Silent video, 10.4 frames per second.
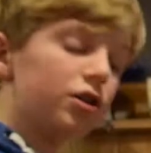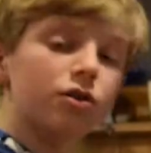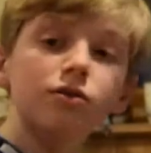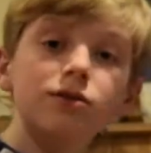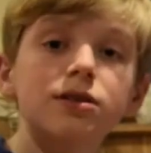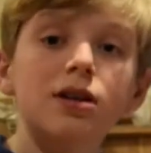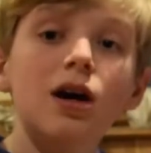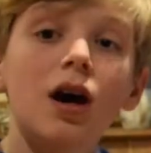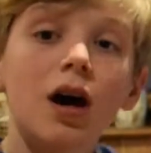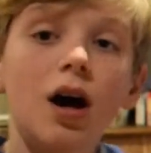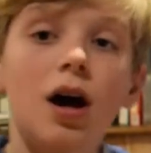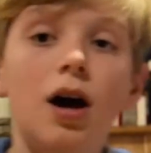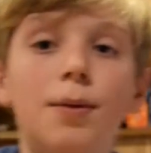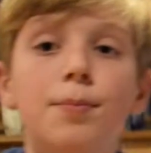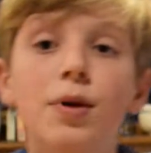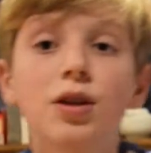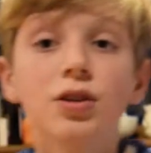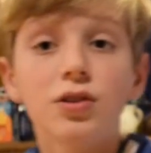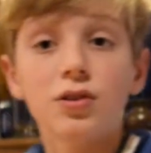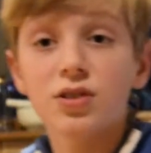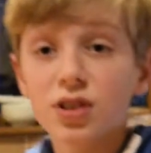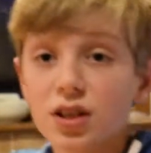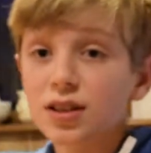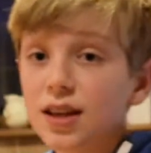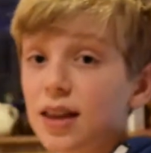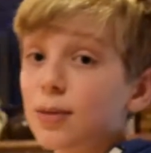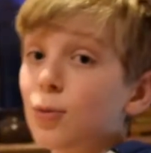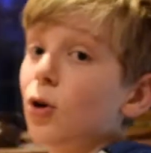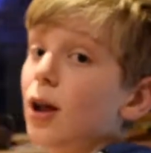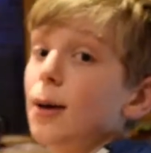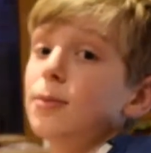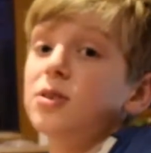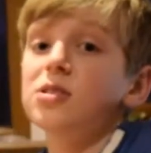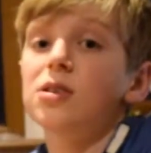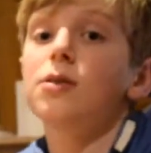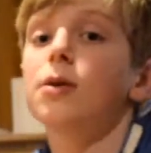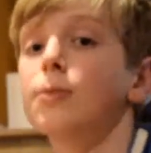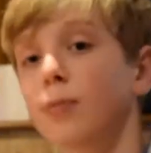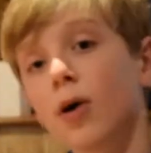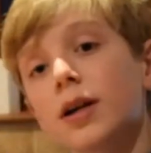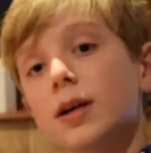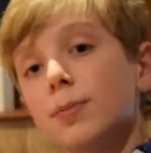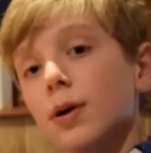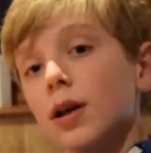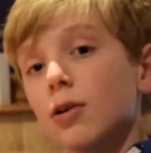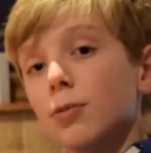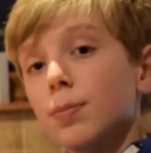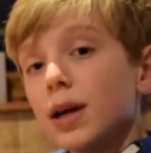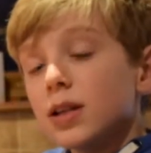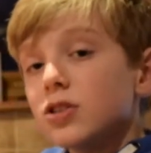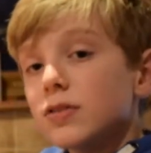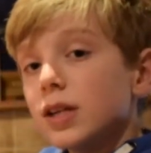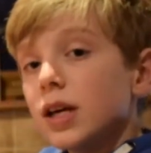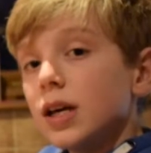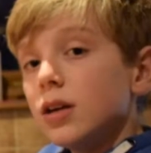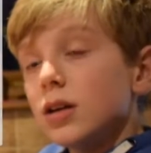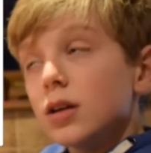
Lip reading: use You can get them on Amazon. Mike put a little picture in here.